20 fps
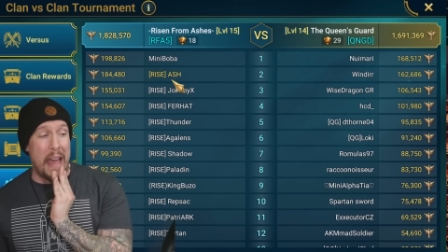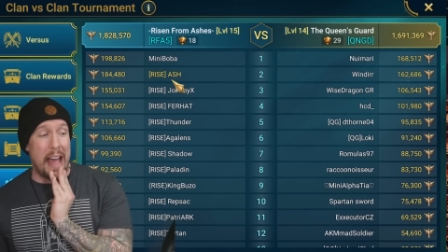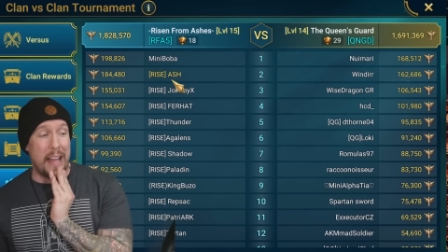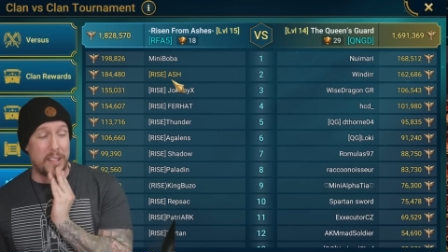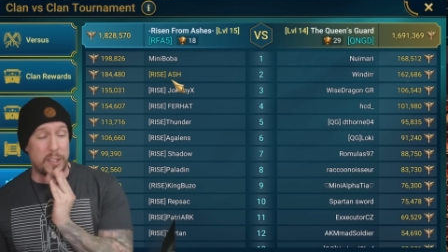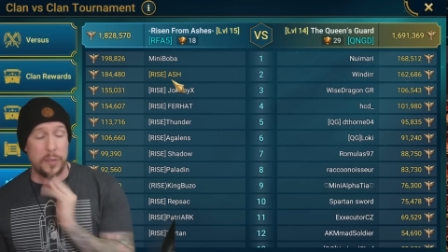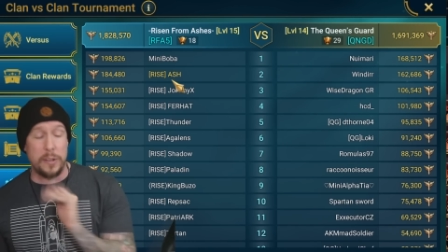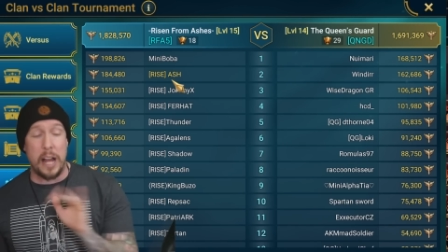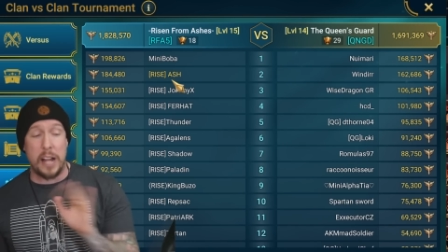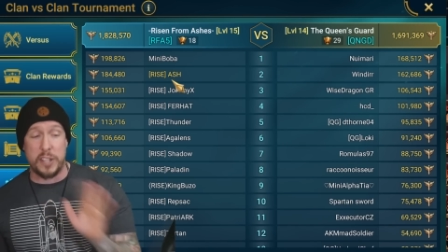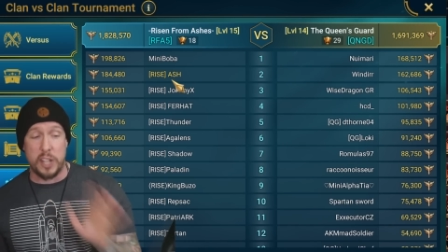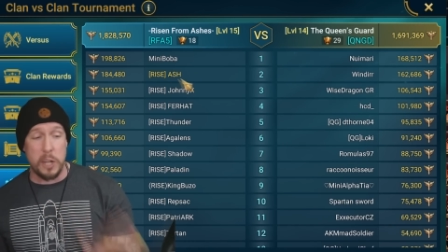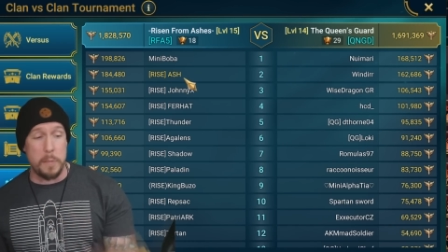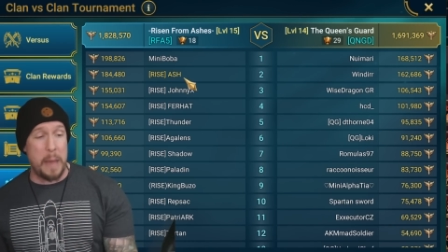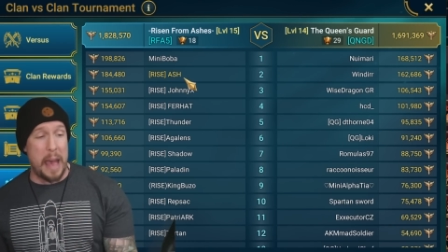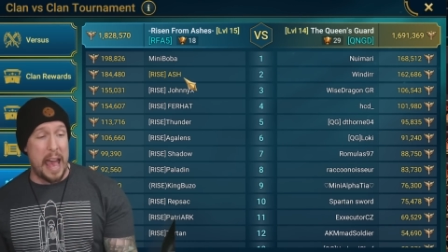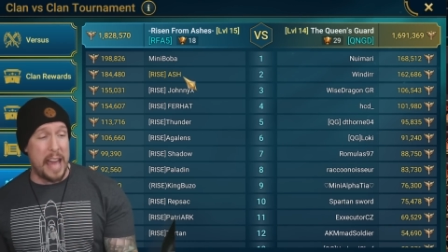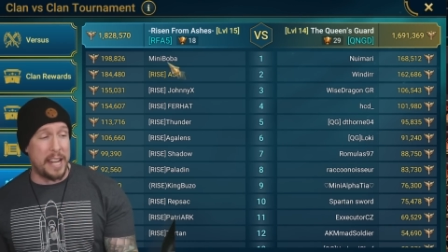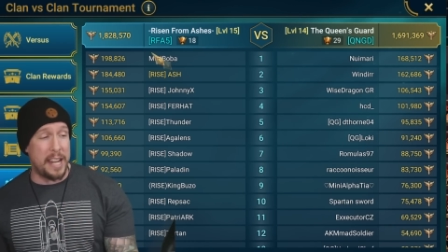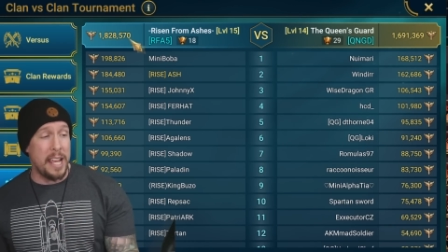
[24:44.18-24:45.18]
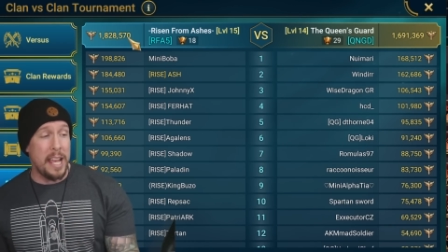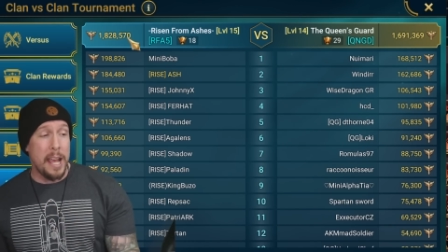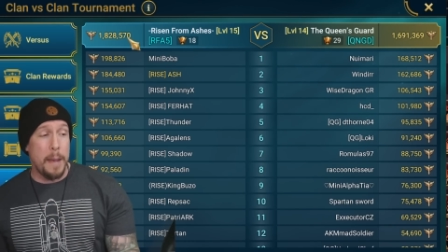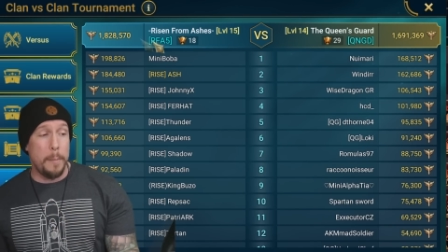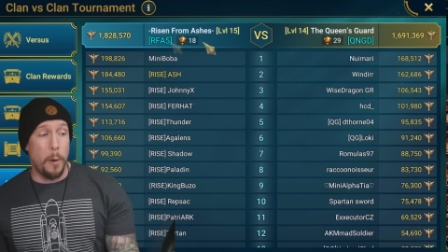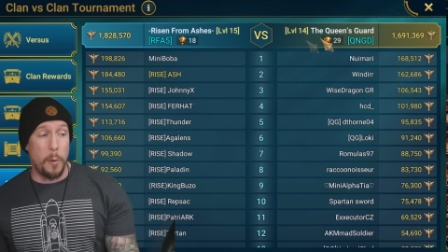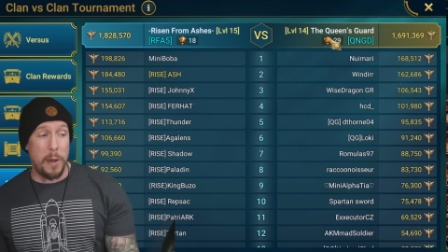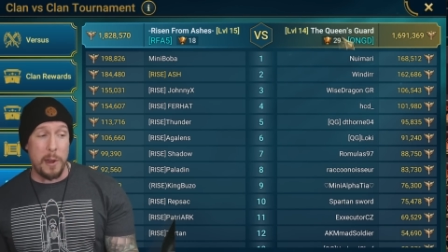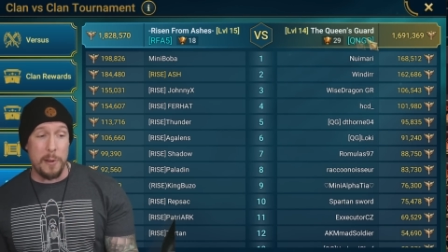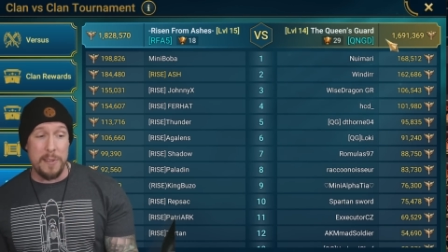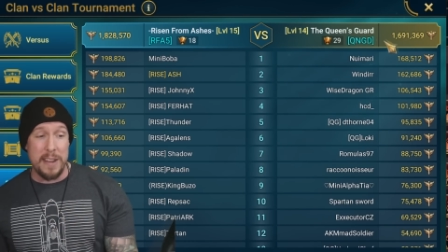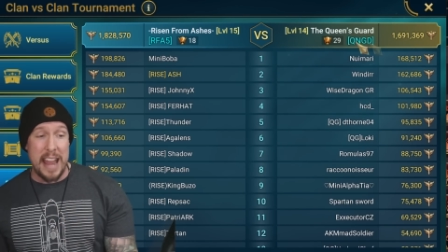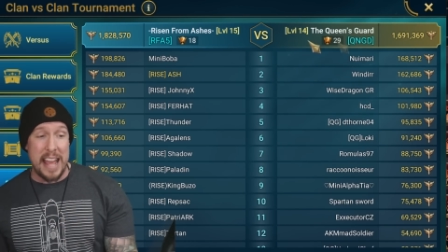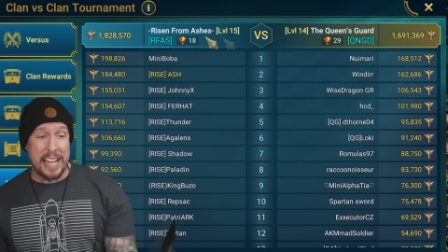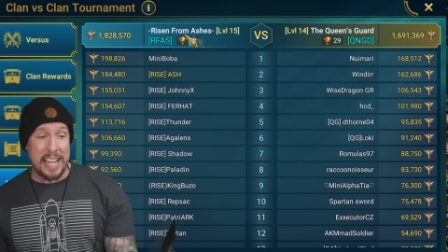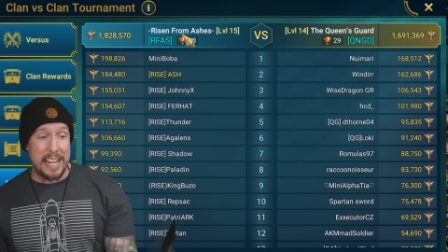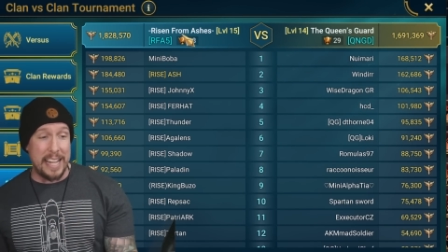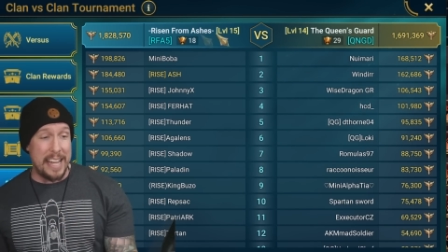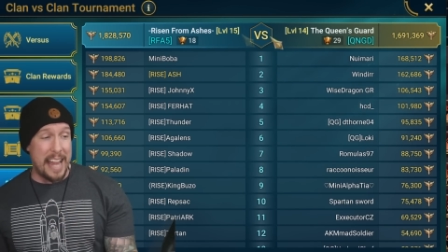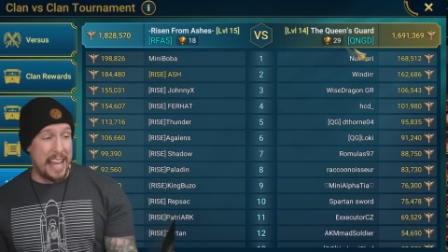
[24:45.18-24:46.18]
So not too bad, but we are
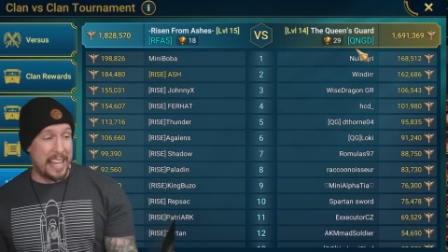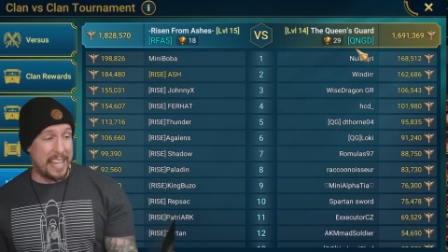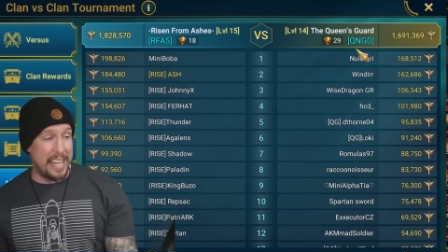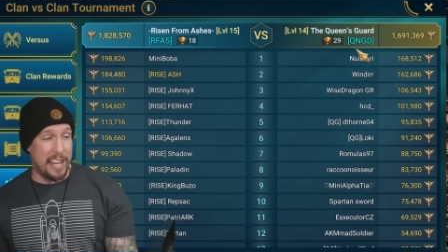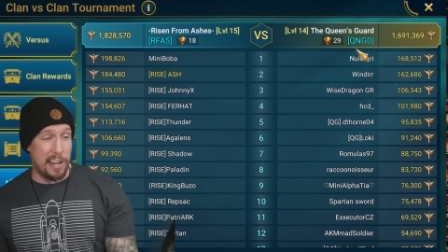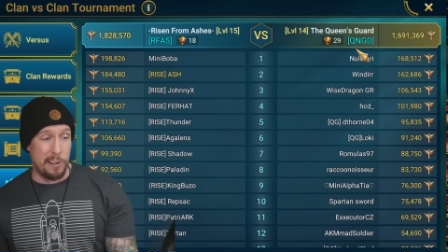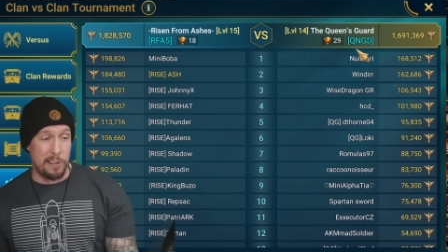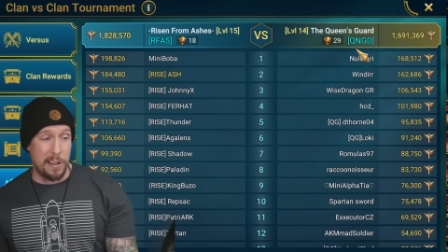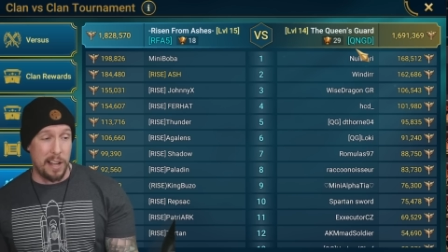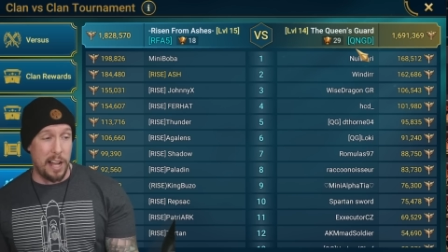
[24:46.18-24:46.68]
neck and neck here.